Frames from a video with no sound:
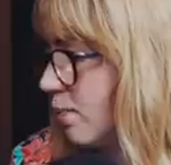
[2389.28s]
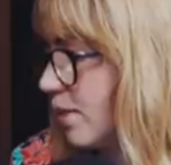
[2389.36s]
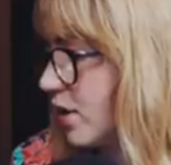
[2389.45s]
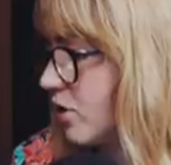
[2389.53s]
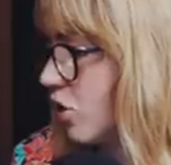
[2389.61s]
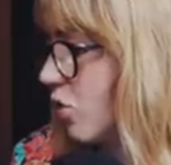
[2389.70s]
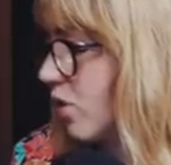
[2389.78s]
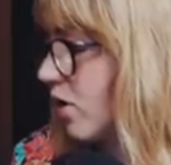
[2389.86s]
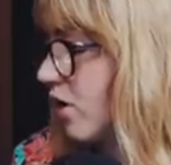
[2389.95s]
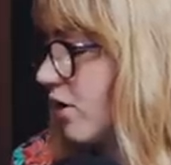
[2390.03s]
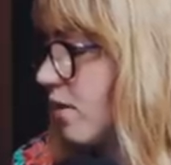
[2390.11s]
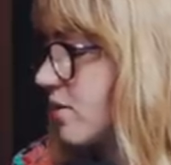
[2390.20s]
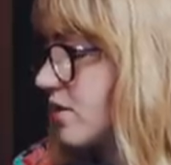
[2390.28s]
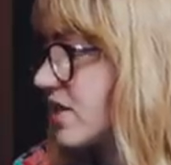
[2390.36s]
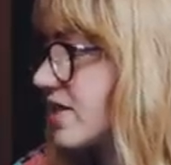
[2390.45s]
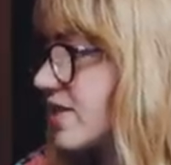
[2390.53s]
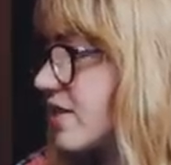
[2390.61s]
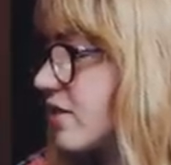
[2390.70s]
but nowhere on them do
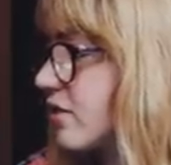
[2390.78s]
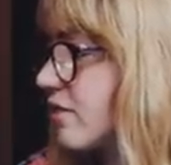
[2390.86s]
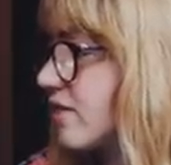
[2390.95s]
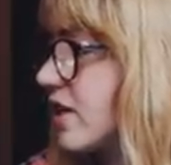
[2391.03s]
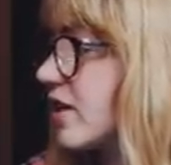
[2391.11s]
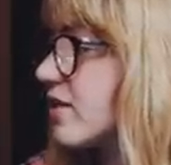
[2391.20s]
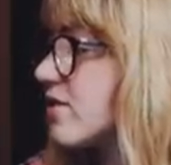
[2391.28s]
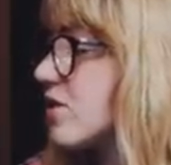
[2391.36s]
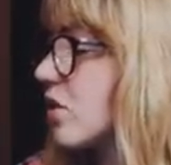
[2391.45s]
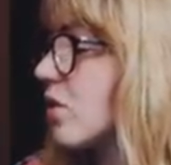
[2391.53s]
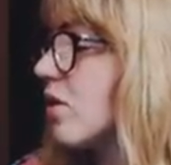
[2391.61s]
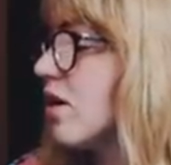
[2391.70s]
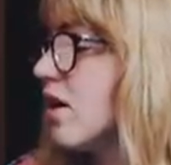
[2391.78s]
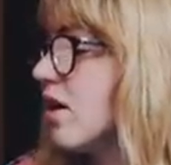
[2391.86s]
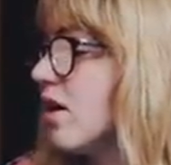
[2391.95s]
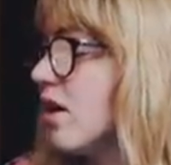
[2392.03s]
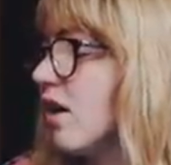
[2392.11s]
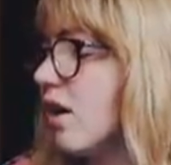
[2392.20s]
they say that they're vegan. So
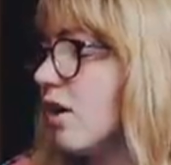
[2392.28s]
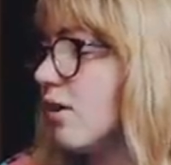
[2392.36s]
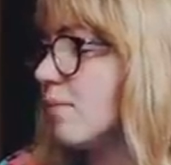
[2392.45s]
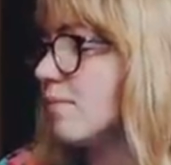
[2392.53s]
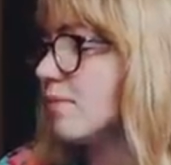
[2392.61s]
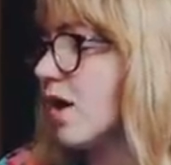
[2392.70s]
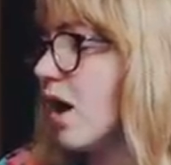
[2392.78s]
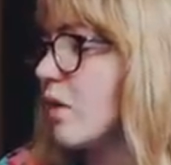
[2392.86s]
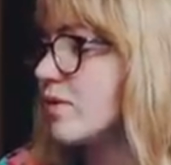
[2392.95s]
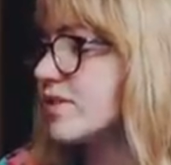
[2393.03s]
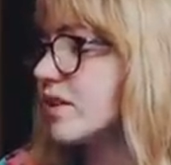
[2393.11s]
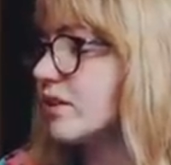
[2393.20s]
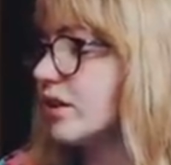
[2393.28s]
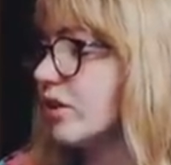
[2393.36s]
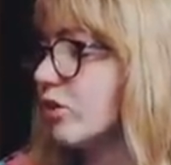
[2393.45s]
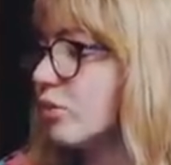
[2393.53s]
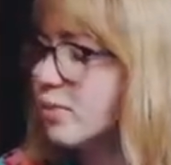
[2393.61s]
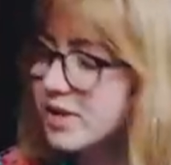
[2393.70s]
um, I was a
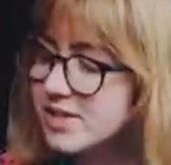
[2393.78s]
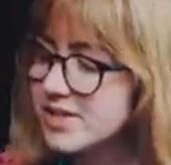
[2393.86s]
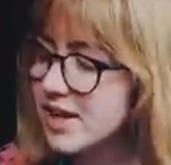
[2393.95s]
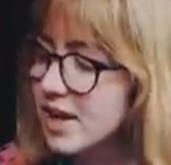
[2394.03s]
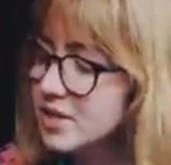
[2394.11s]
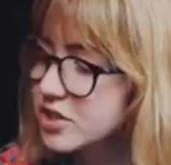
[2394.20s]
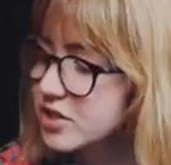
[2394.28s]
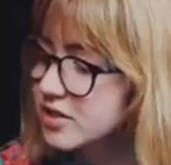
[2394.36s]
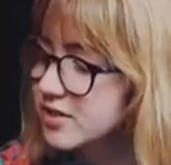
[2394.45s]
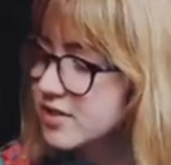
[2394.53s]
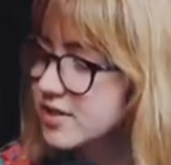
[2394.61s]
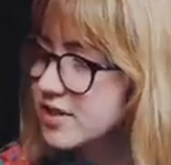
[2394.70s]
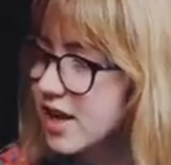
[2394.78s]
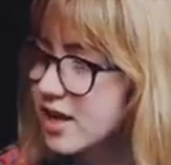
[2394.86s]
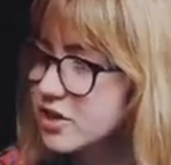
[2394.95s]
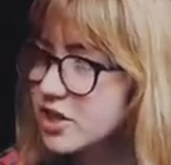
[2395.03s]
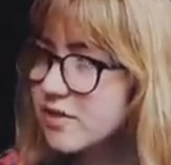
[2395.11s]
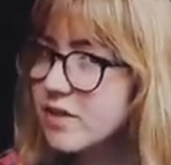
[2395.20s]
little bit sketch
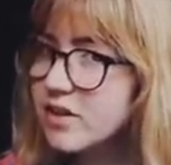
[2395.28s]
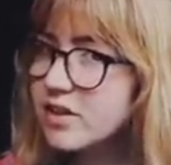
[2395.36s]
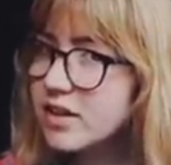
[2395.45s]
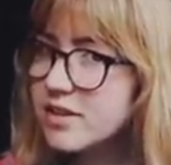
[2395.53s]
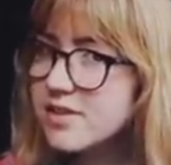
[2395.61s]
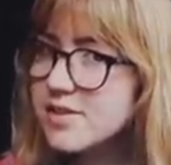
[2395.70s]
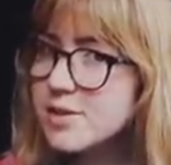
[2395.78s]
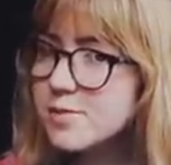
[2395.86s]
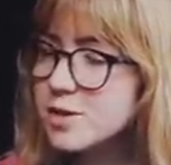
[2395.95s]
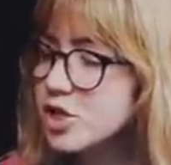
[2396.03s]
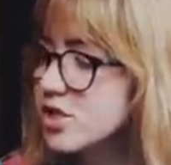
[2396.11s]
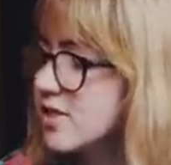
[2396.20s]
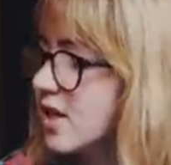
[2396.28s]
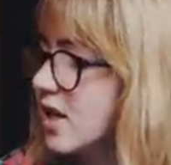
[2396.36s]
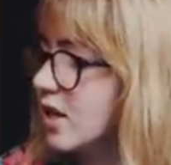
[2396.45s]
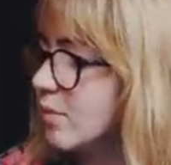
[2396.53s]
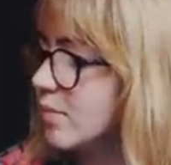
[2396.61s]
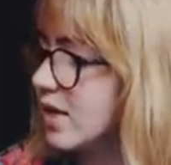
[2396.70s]
sketchy feeling suspicious
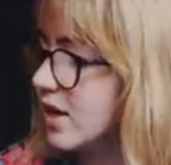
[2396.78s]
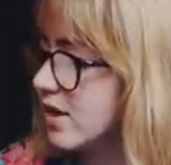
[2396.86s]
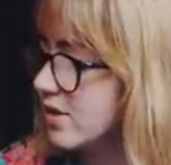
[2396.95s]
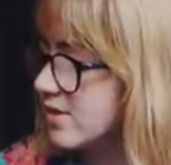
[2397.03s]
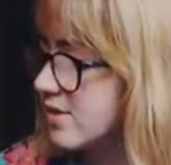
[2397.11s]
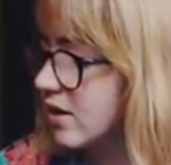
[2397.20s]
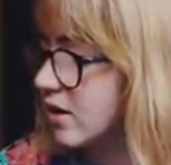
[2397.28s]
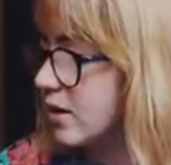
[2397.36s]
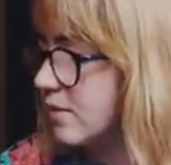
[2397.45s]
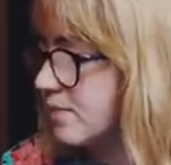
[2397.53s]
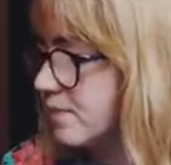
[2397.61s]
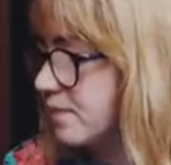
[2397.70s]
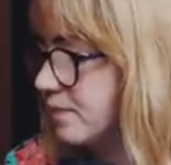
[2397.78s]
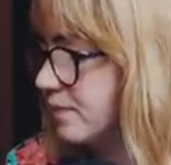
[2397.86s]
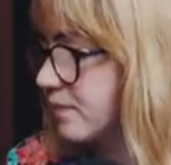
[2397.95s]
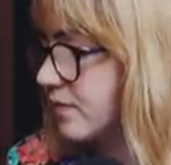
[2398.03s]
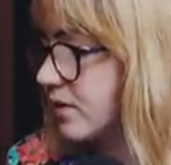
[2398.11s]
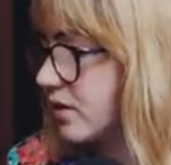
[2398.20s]
because um,
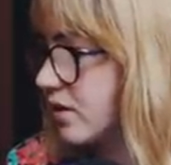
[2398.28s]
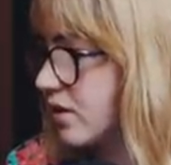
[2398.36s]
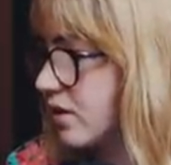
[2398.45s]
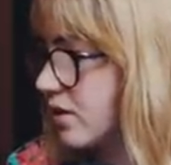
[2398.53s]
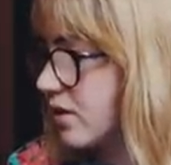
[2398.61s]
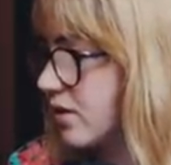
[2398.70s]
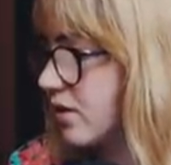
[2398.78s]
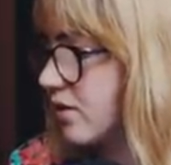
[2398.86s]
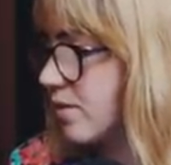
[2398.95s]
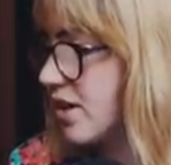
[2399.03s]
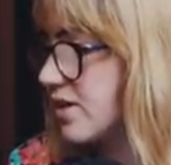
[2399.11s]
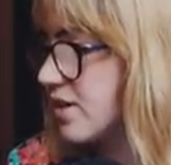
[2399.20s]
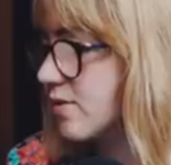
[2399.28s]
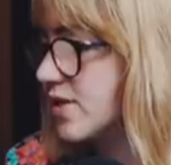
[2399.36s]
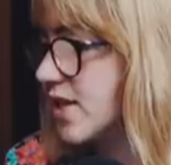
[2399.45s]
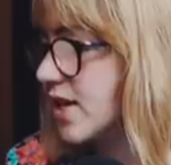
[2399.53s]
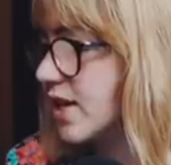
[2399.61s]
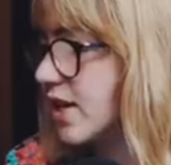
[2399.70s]
because I
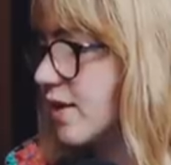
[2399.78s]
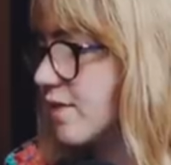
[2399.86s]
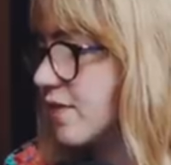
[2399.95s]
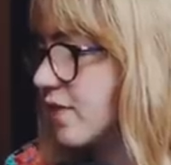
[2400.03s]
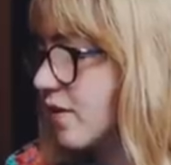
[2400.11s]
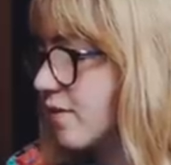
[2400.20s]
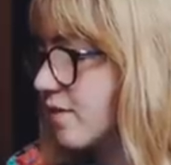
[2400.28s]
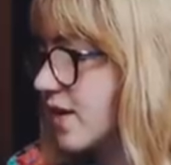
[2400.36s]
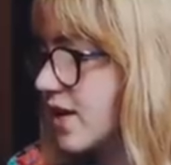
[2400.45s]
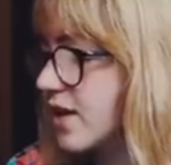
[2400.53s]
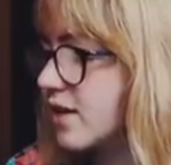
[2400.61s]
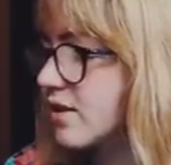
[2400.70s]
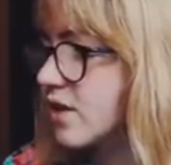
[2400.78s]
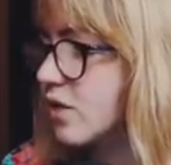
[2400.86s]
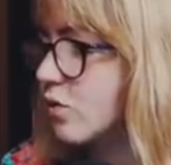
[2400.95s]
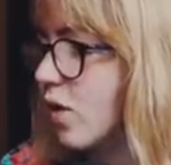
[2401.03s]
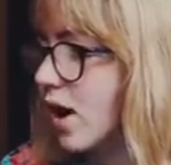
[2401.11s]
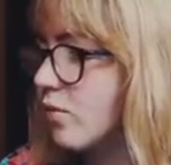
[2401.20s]
was like, if they're vegan, like
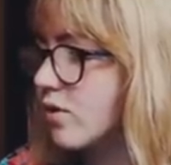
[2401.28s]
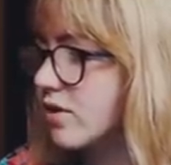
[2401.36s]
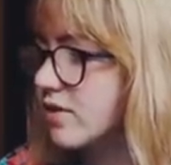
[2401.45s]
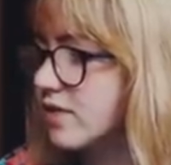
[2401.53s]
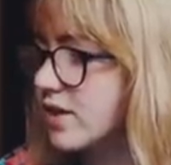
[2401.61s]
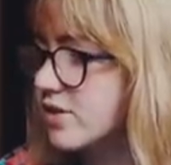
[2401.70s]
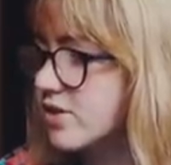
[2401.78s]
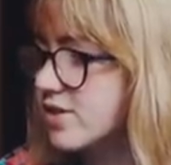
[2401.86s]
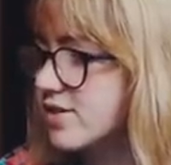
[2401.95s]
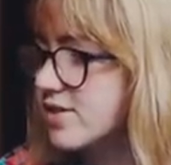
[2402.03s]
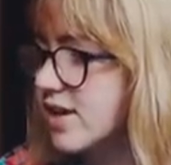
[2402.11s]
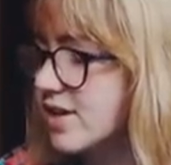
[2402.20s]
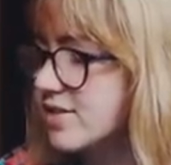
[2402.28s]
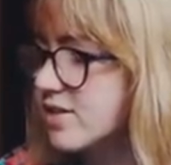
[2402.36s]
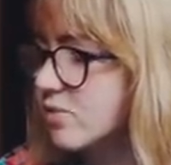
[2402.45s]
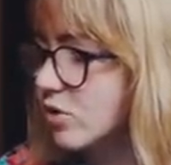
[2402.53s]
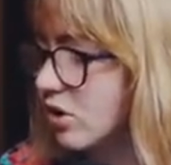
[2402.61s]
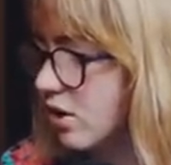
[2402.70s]
why wouldn't they just say
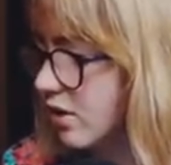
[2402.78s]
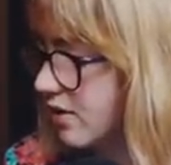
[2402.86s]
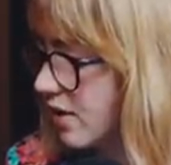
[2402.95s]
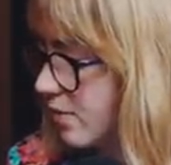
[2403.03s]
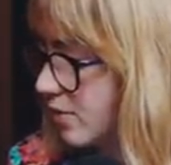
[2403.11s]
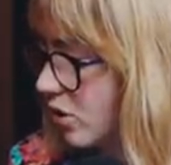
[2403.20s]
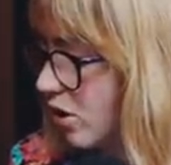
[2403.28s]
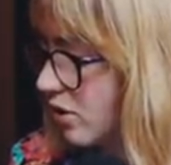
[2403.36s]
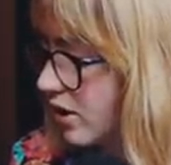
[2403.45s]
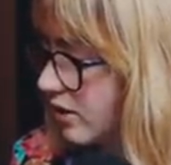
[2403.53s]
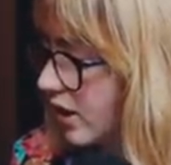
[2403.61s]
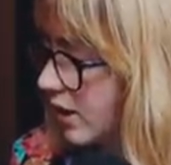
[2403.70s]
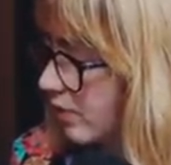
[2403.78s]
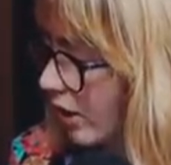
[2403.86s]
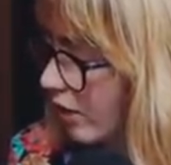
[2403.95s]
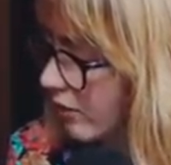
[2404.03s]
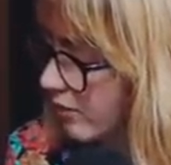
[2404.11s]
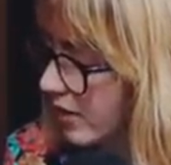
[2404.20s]
somewhere on them? They're already like proud of